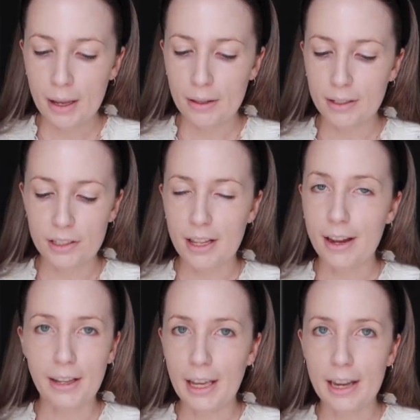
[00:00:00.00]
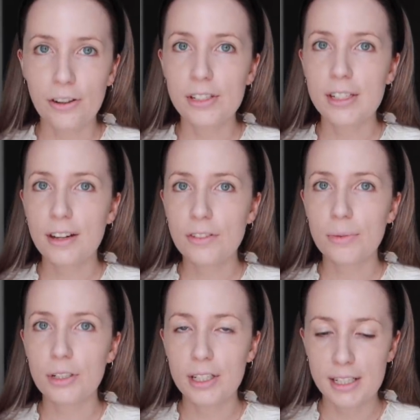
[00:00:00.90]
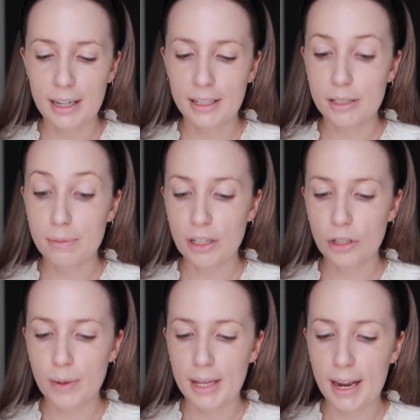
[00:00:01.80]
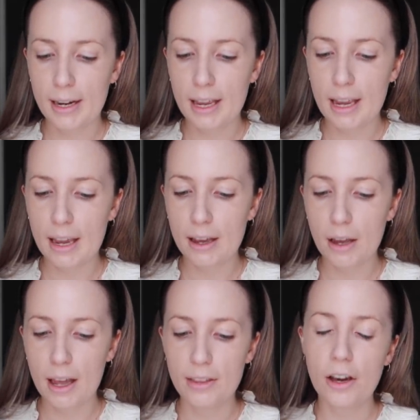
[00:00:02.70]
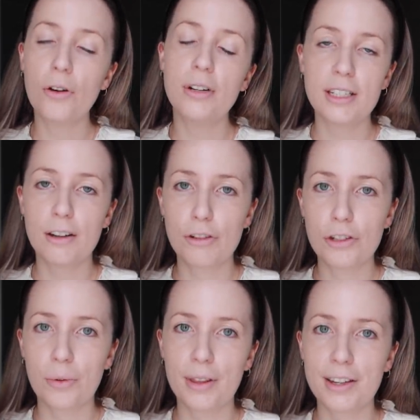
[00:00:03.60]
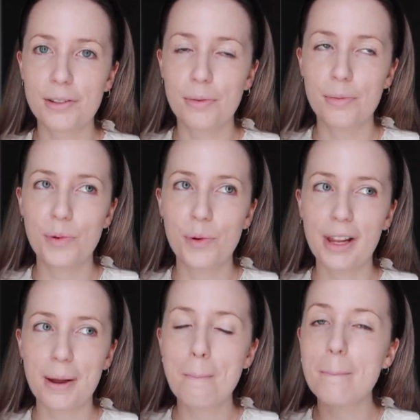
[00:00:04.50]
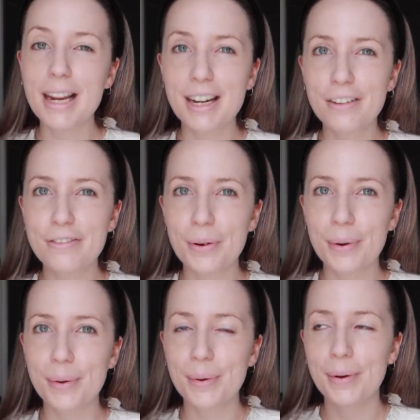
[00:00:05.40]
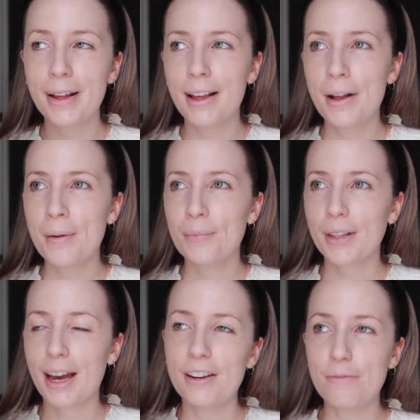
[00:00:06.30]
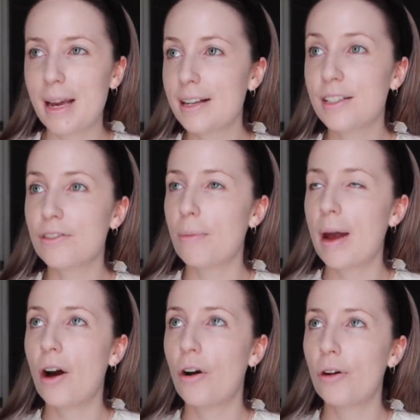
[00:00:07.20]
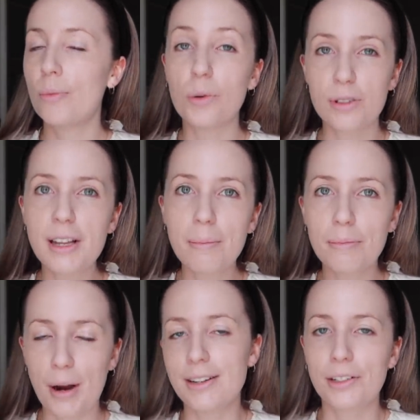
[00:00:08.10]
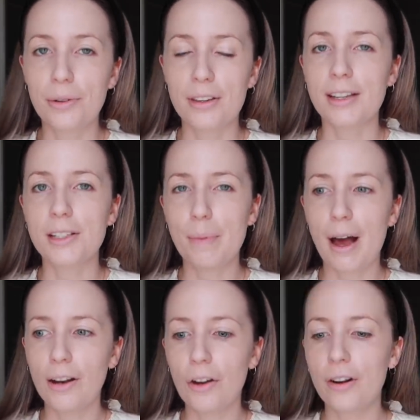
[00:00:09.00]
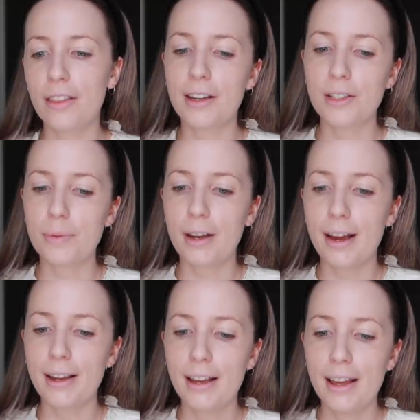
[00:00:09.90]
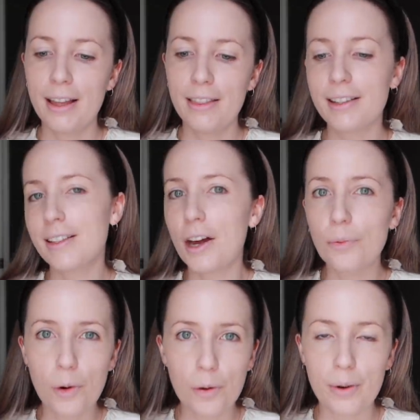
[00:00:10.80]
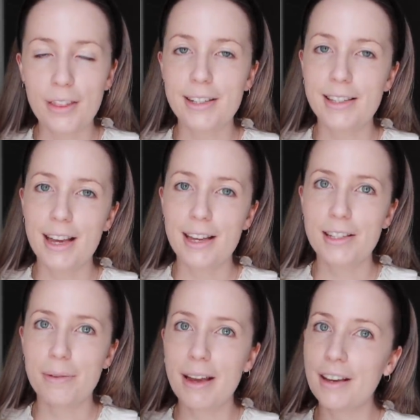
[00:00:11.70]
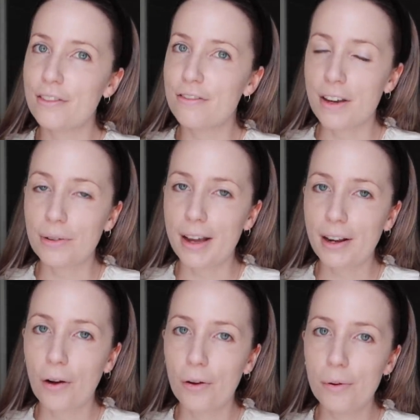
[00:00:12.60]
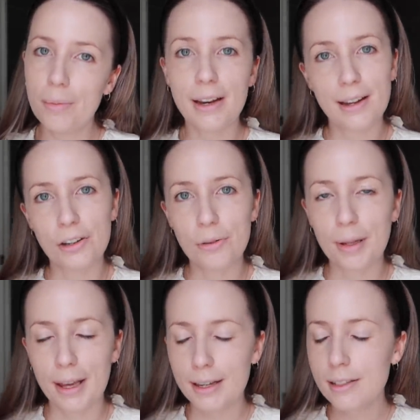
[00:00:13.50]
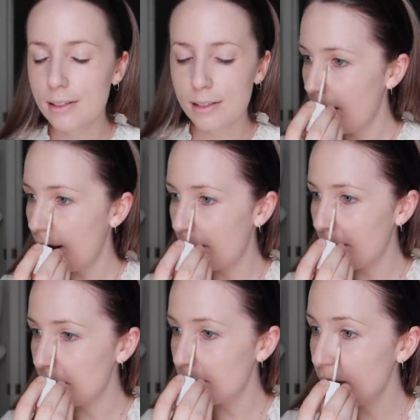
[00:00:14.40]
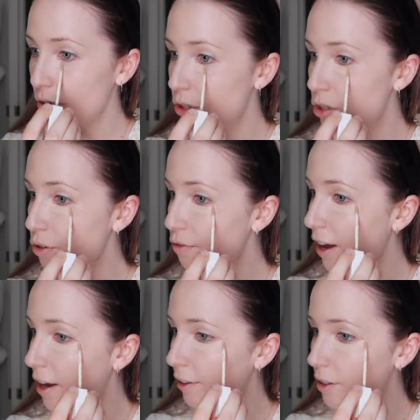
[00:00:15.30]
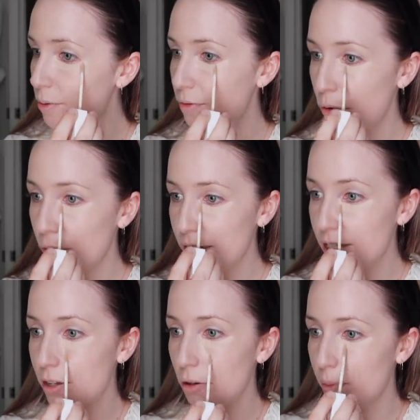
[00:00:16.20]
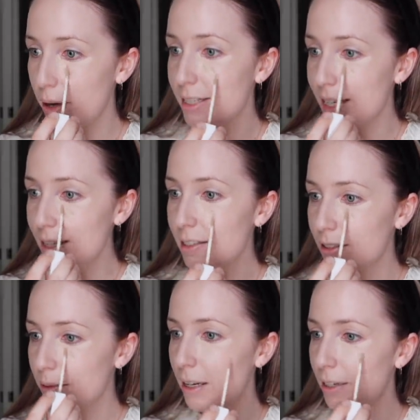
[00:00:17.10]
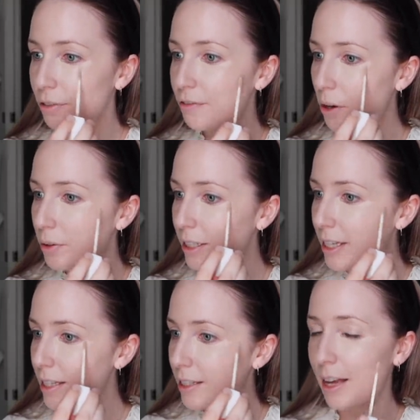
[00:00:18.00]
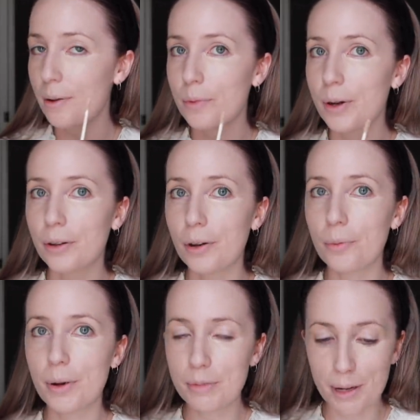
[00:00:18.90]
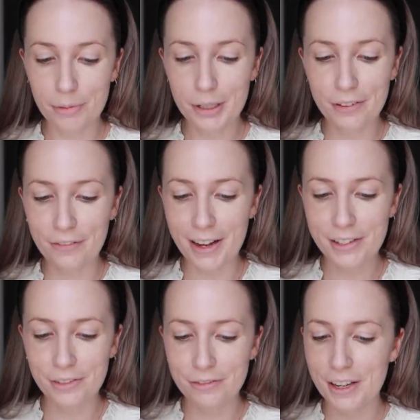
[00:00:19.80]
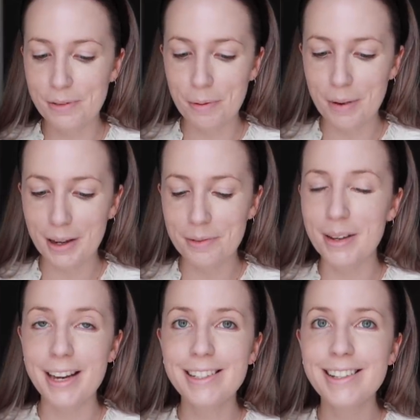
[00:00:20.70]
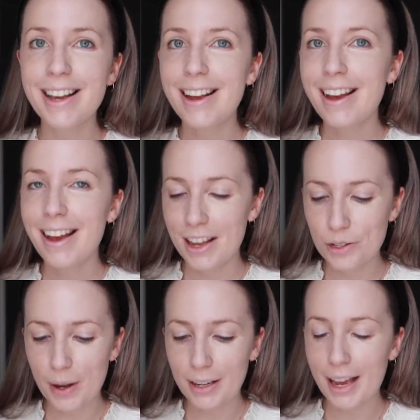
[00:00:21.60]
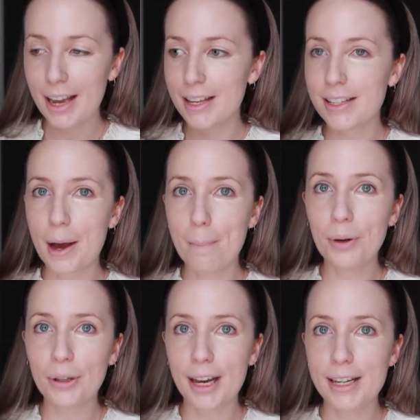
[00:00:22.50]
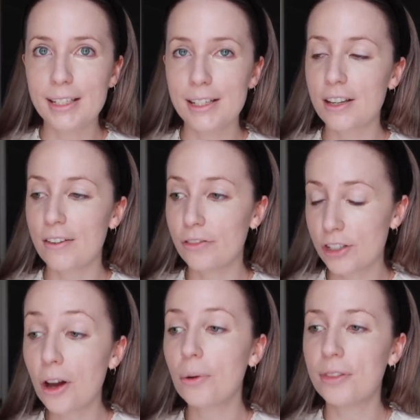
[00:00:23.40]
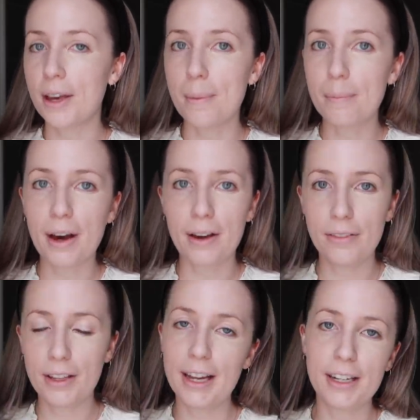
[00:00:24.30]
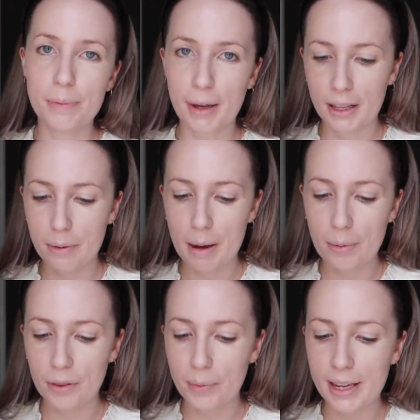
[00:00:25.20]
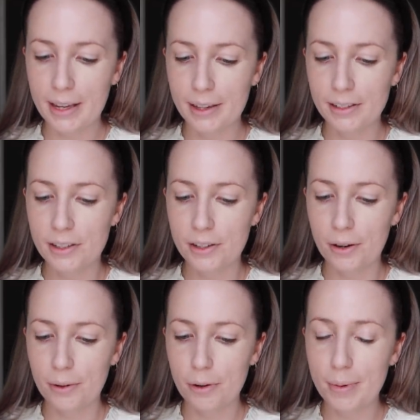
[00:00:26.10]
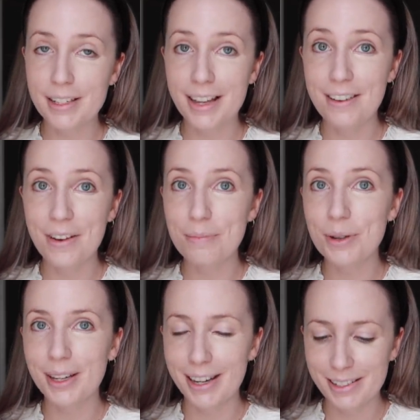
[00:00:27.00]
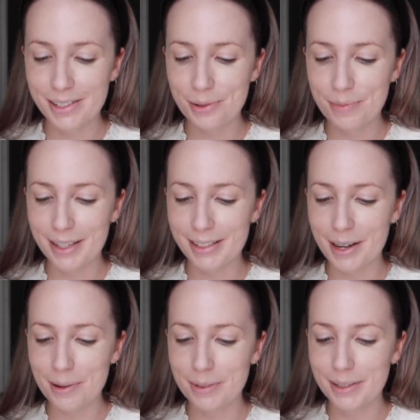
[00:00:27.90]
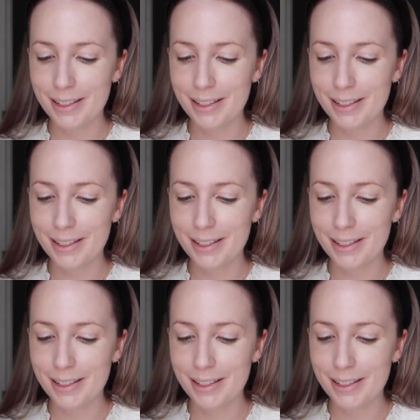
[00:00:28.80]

They're just like IKEA and stuff, so we're just selling as much as we can here, and the only stuff we took with us were more like meaningful kind of pieces from our home or some practical things, but a lot of things were like things that I'd want with us there to make it feel like home in our new place. Um, and it's been good so far because we've already sold my desk, my little folding desk that got whipped up really fast on Facebook Marketplace, as well as our bookcases. I've sold them, but the lady's picking them up on the weekend, so we're about to have our bookcases all picked up.